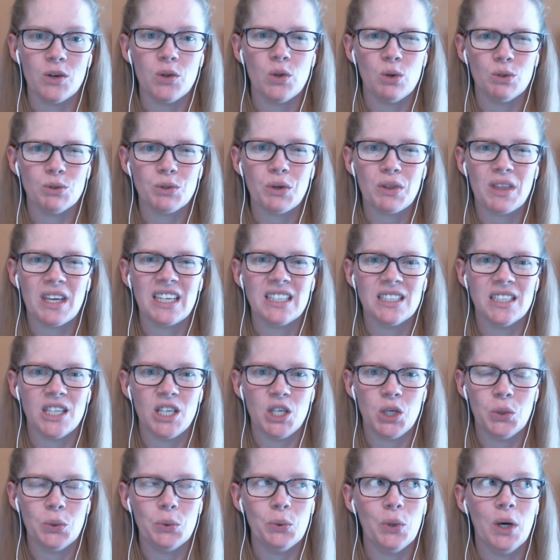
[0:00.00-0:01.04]
Those are things that
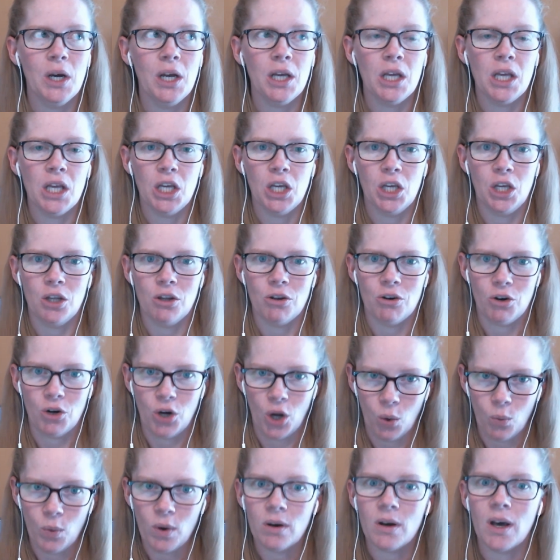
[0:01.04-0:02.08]
you
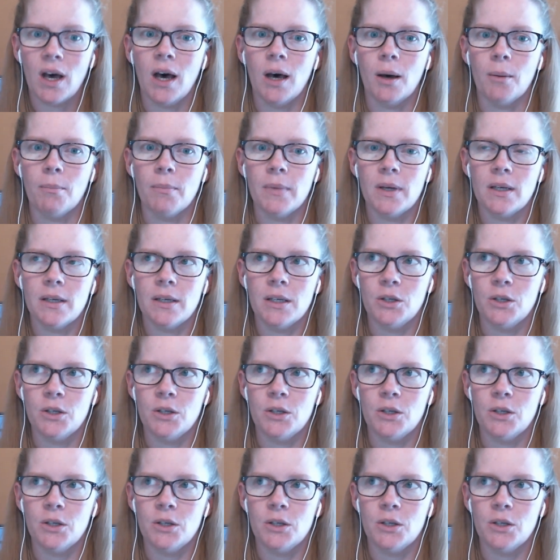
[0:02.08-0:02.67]
know will come,